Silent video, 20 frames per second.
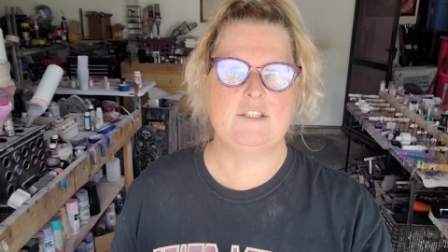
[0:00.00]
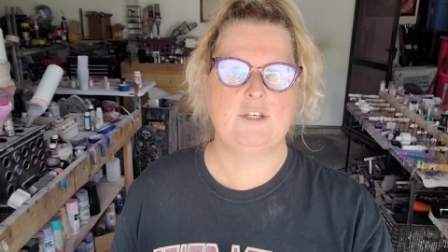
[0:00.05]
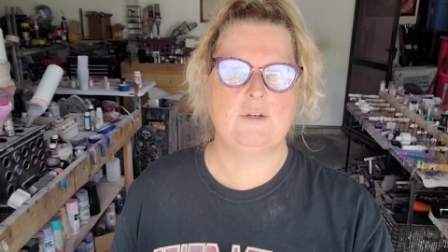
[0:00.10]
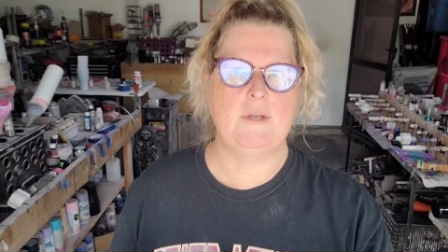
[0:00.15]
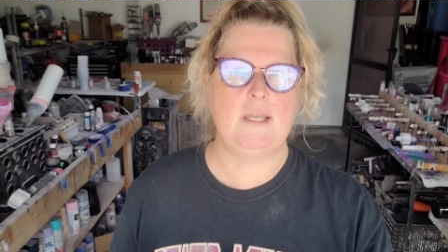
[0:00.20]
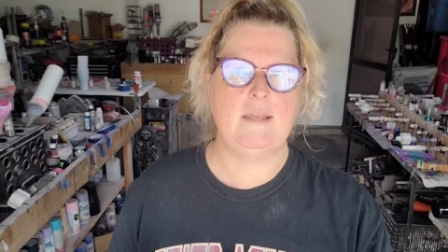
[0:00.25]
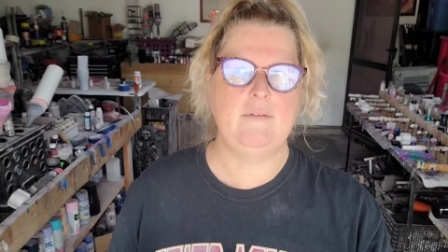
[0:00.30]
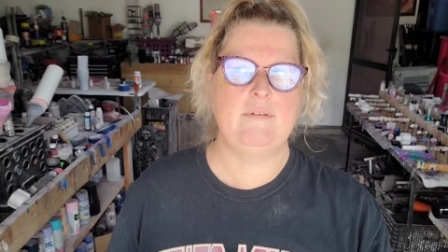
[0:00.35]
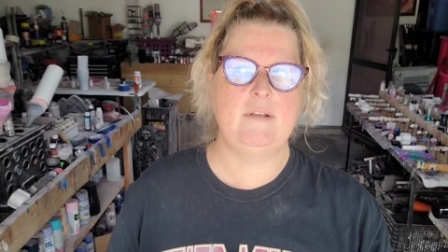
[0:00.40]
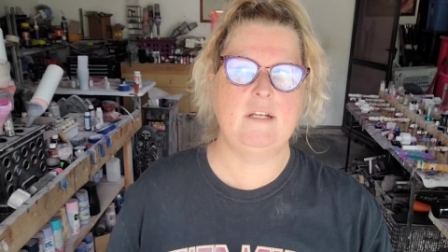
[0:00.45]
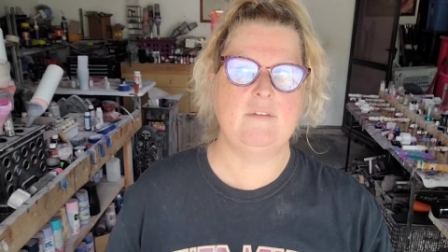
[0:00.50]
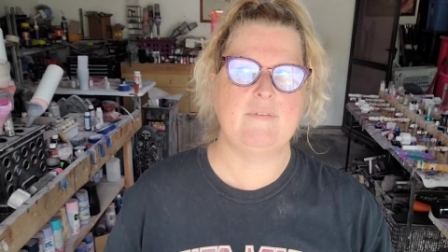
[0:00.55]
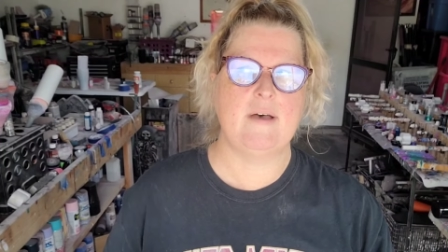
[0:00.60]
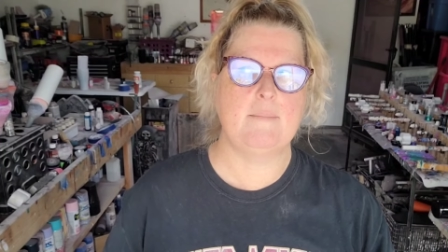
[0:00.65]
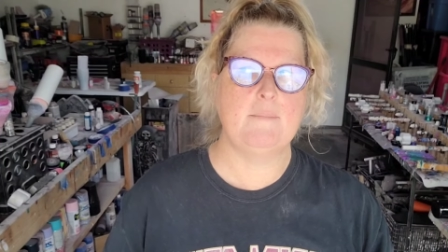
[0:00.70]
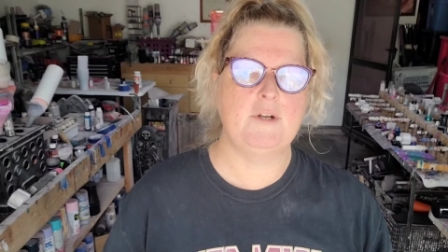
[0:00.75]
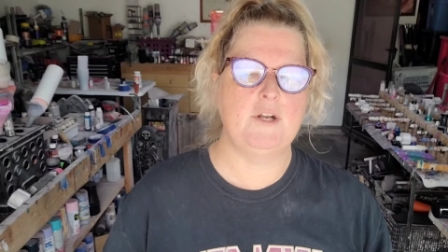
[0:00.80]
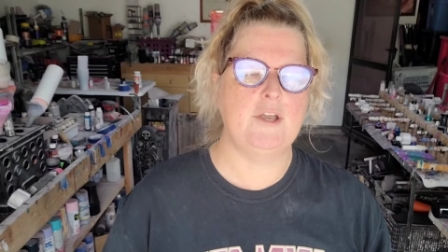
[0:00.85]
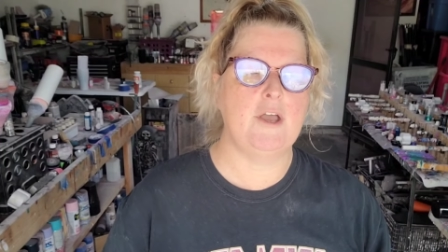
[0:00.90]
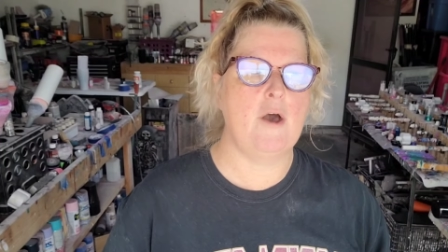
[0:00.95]
So even if
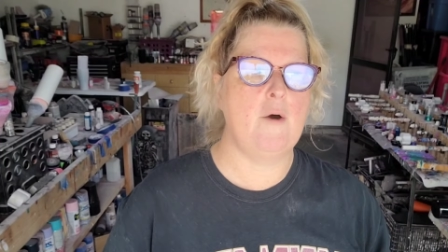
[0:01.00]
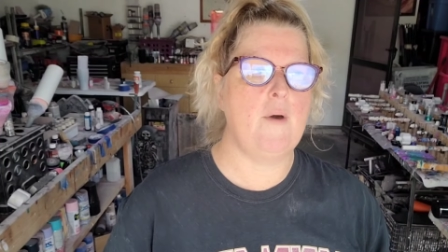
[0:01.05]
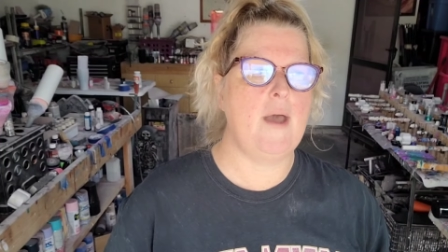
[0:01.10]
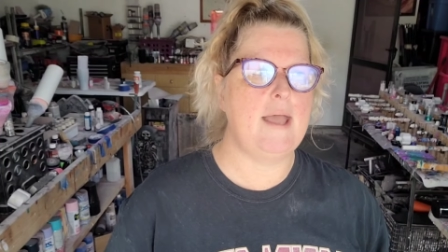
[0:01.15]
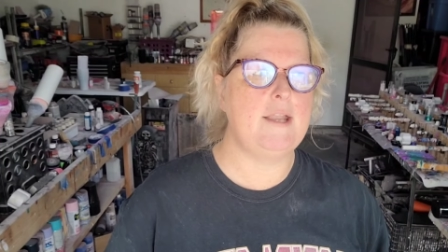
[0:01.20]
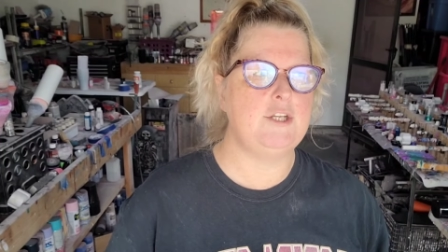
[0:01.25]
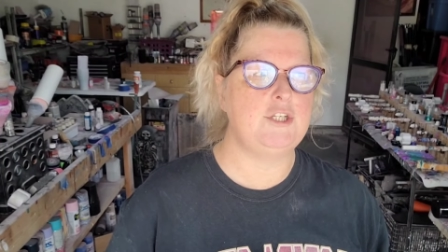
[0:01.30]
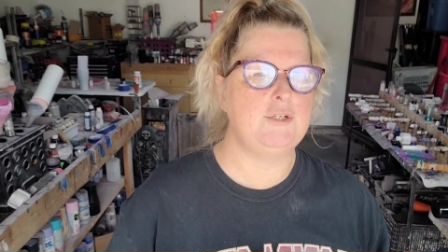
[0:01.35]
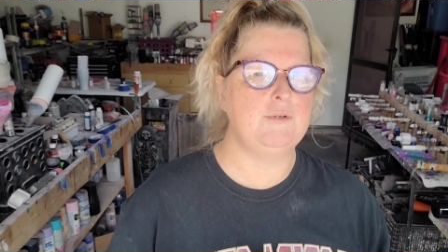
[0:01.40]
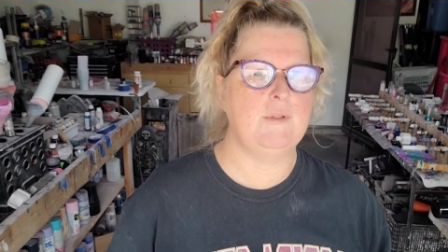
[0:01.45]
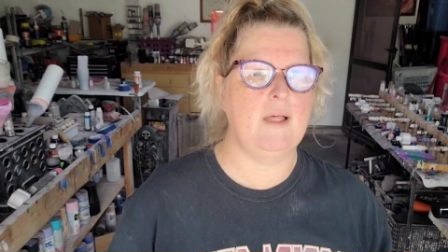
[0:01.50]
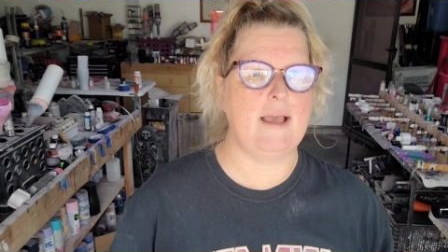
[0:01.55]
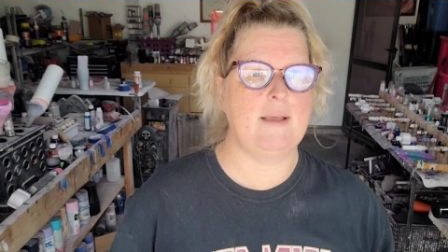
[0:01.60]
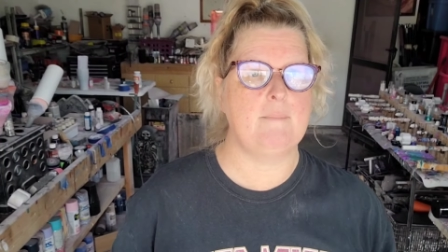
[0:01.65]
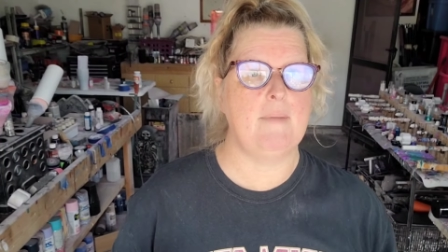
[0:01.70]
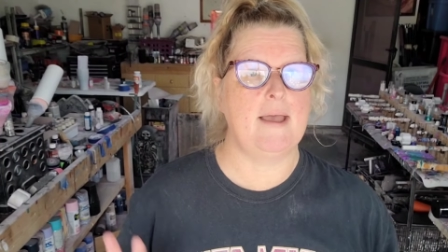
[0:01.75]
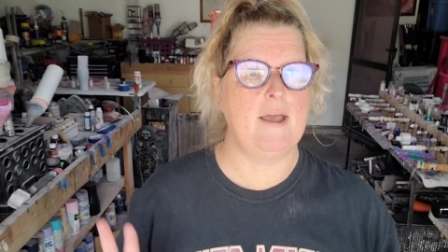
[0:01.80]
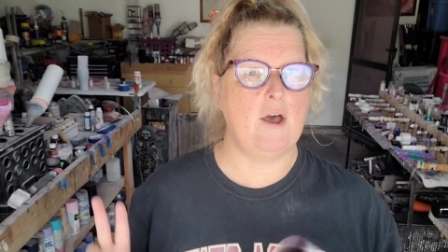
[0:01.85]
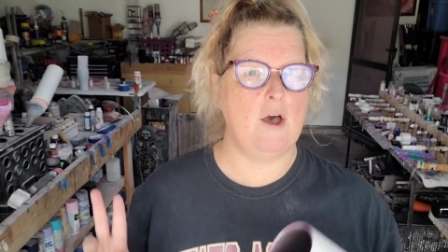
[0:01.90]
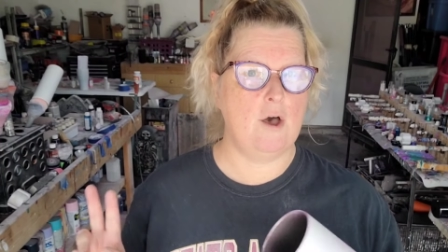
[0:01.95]
I'm going to go and do
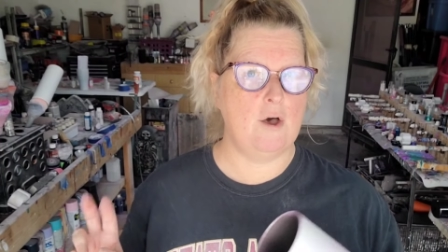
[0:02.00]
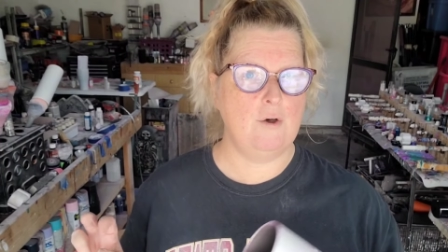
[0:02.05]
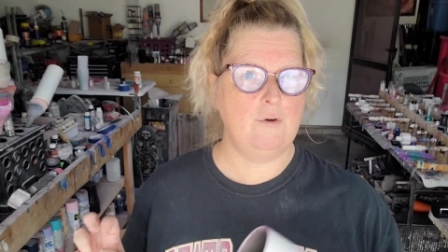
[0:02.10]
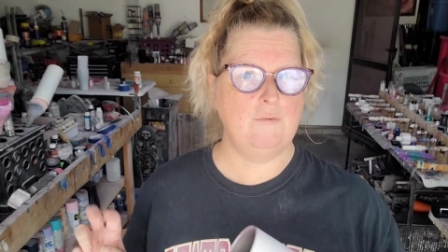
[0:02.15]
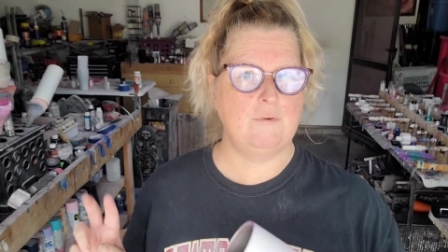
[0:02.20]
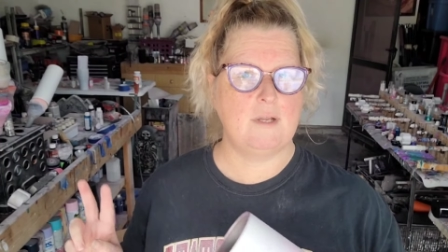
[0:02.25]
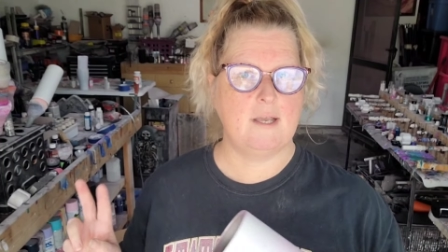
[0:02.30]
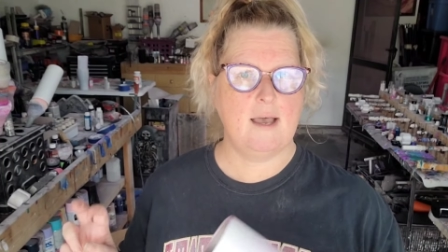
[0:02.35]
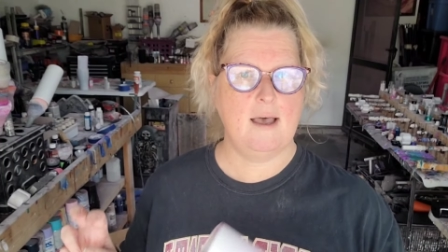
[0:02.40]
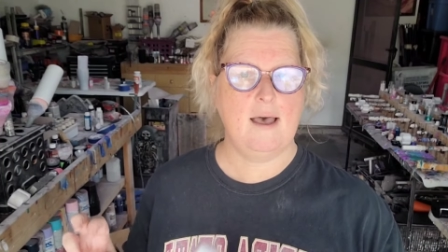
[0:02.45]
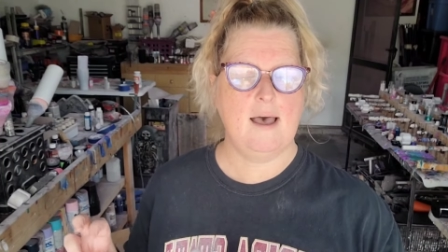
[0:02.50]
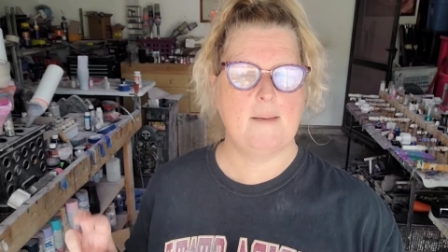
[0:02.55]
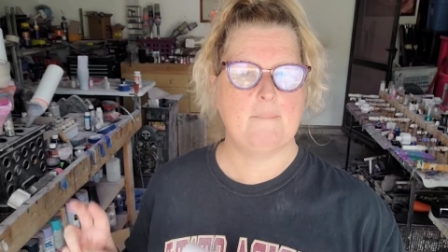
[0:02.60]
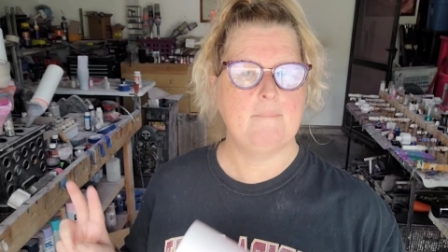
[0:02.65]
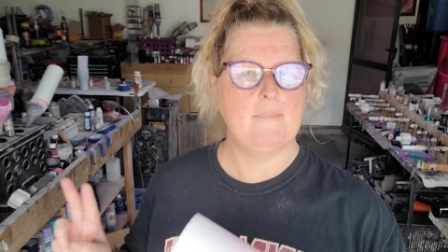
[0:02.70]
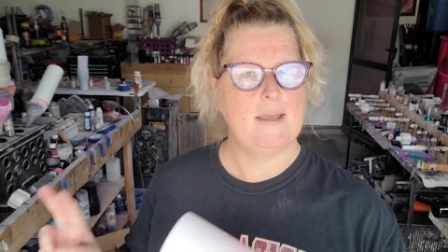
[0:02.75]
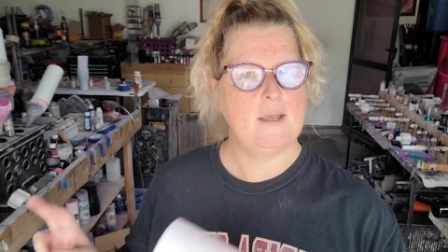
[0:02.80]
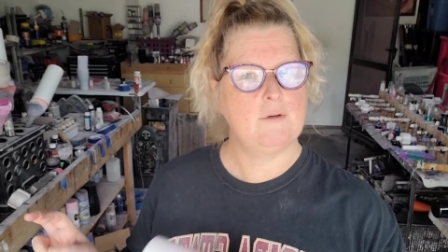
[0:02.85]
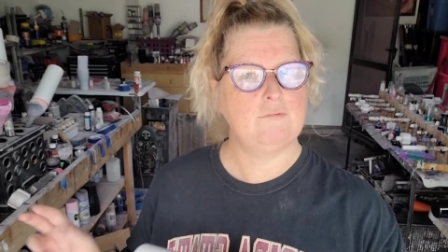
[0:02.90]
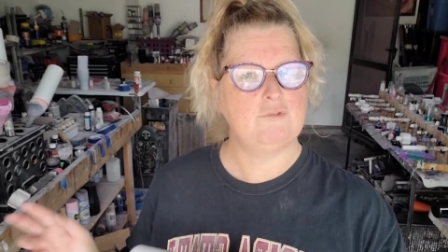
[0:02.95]
like my own
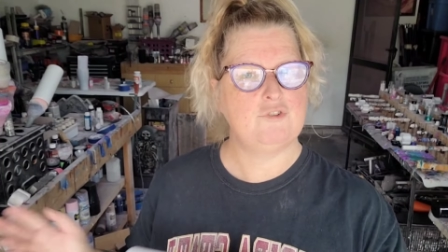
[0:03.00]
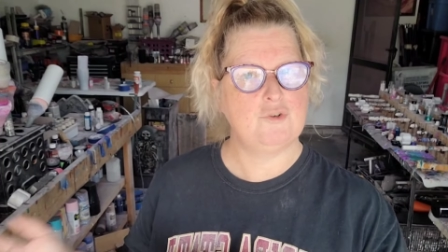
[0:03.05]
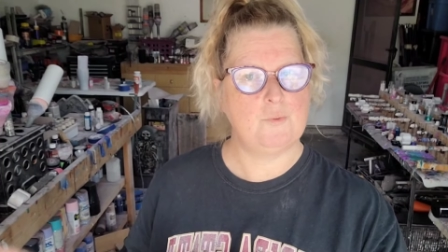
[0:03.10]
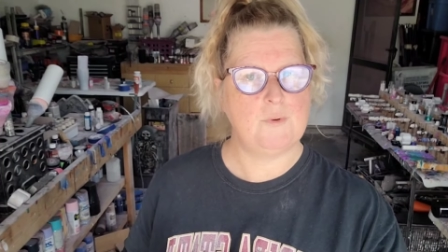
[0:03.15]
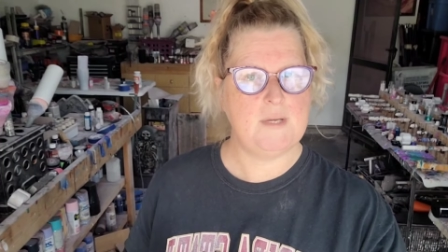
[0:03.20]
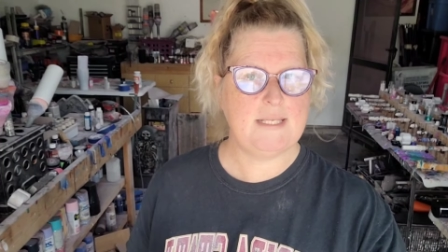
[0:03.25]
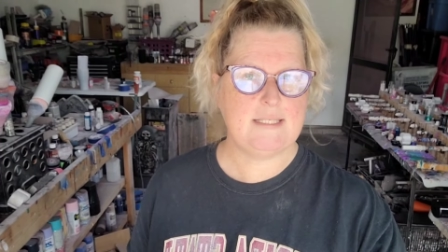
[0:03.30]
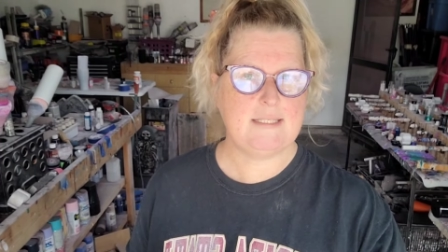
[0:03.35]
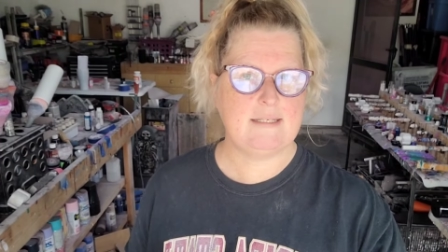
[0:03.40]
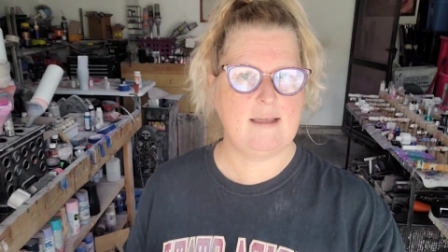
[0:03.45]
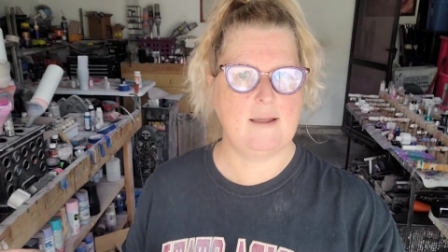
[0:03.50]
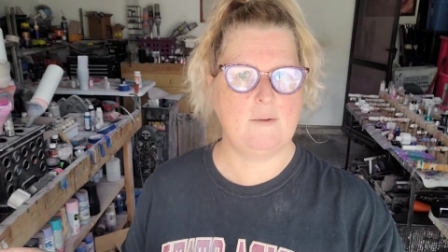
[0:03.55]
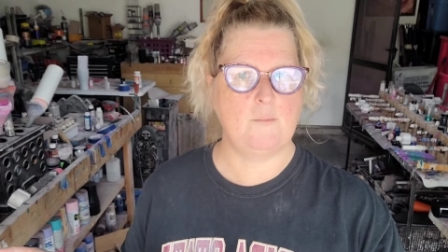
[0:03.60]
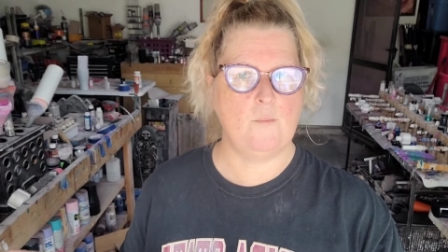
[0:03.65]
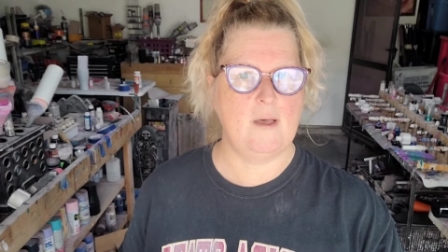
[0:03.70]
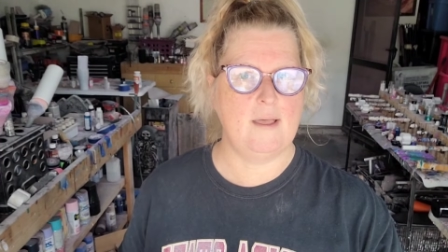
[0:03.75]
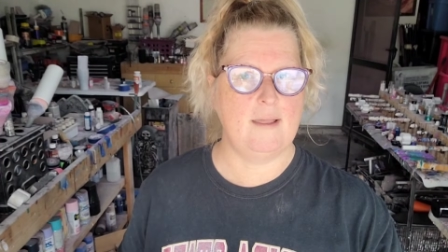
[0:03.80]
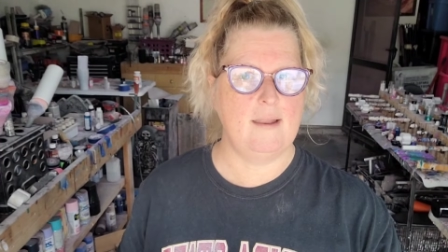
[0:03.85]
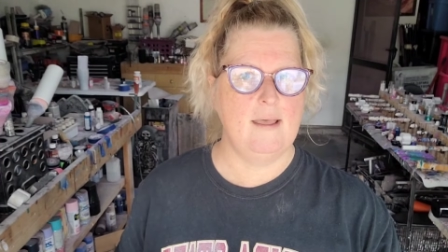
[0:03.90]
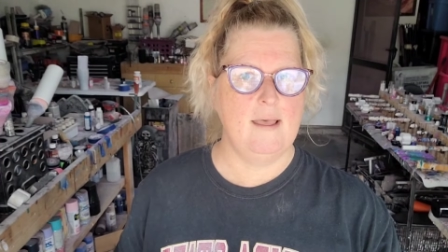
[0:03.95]
cup, my own twist
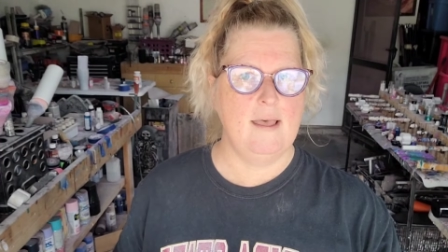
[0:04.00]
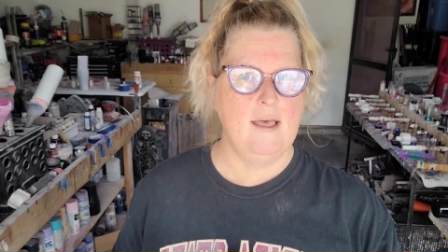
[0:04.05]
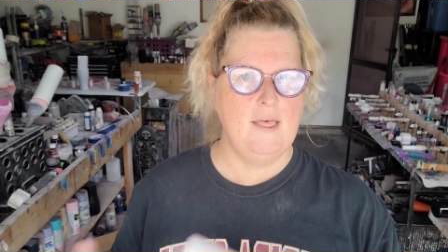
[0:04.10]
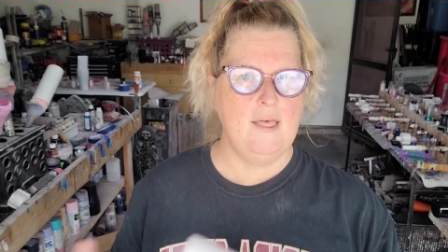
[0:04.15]
on what